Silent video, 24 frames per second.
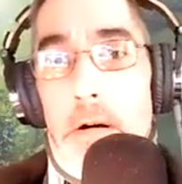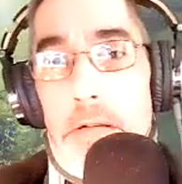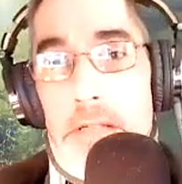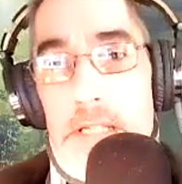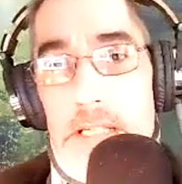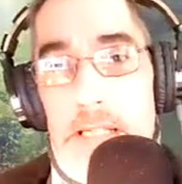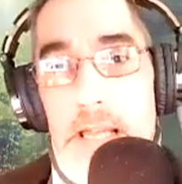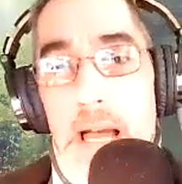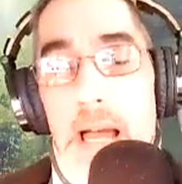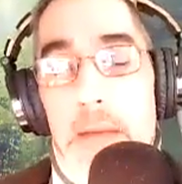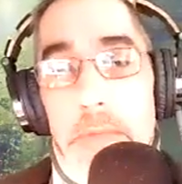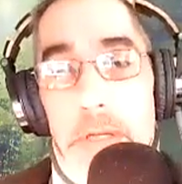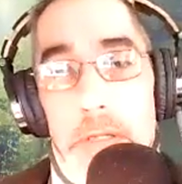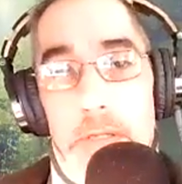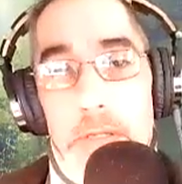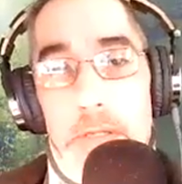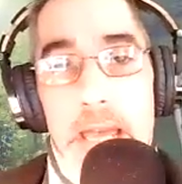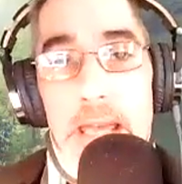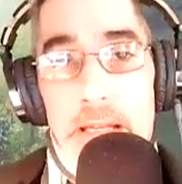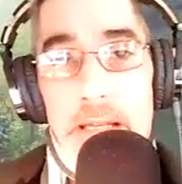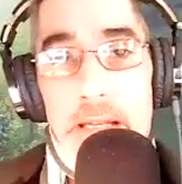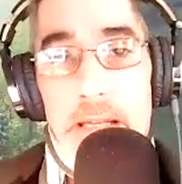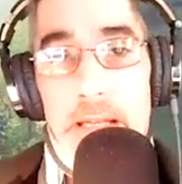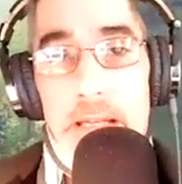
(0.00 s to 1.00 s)

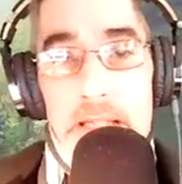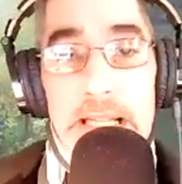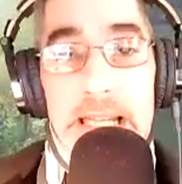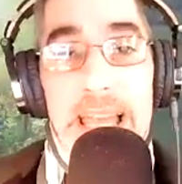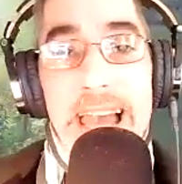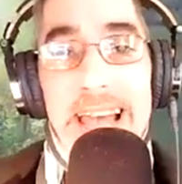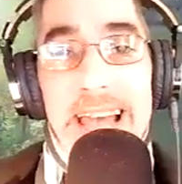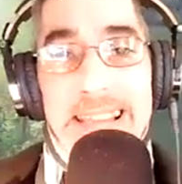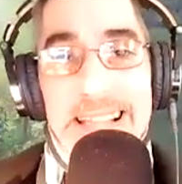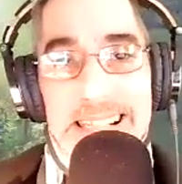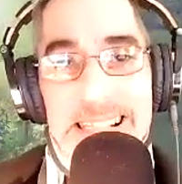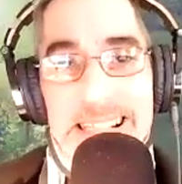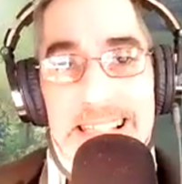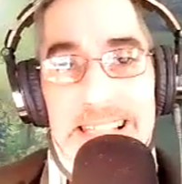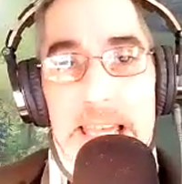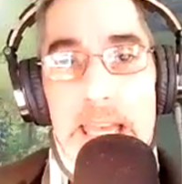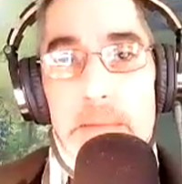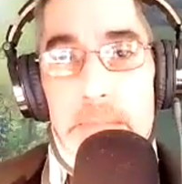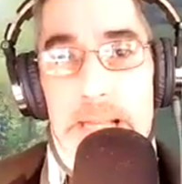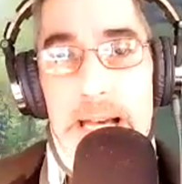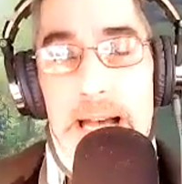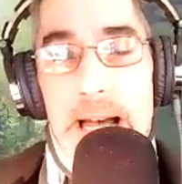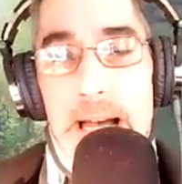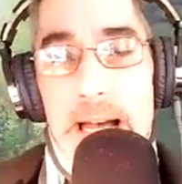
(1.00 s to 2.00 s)
simultaneously at the
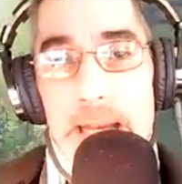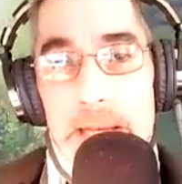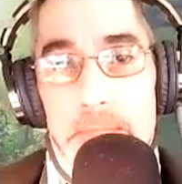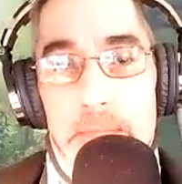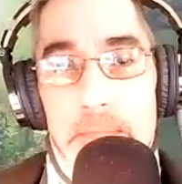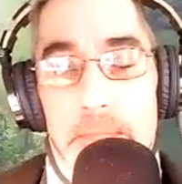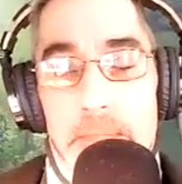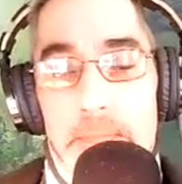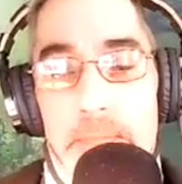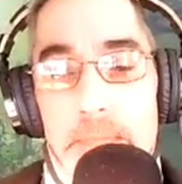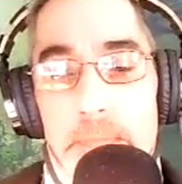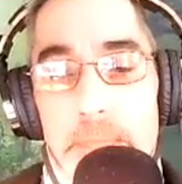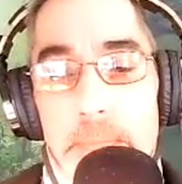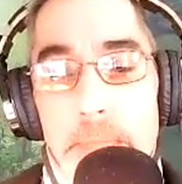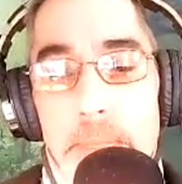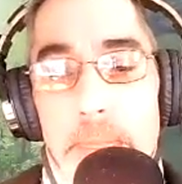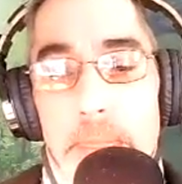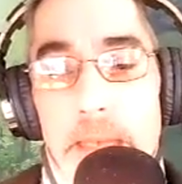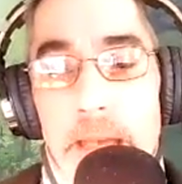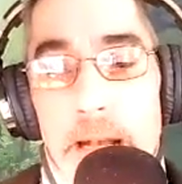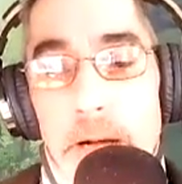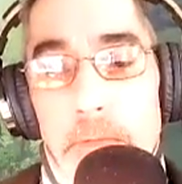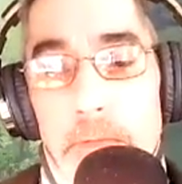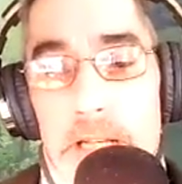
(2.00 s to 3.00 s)
same time.
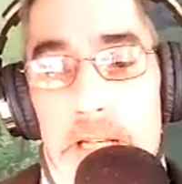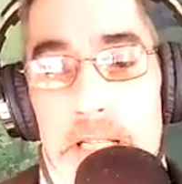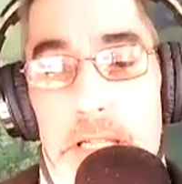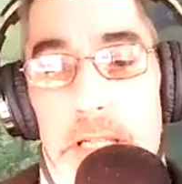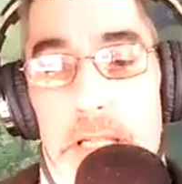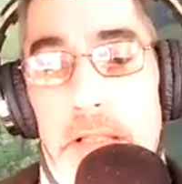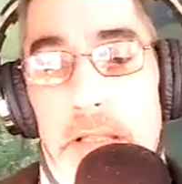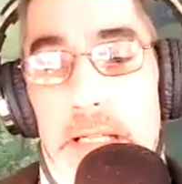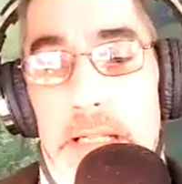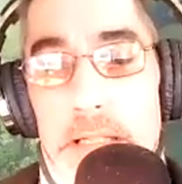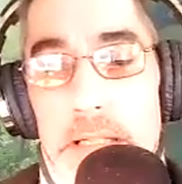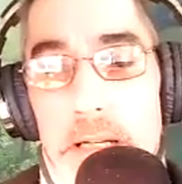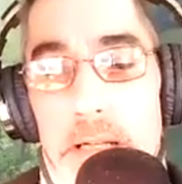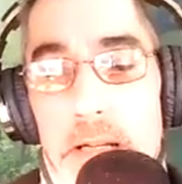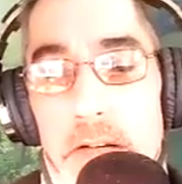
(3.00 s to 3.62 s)
And I recently did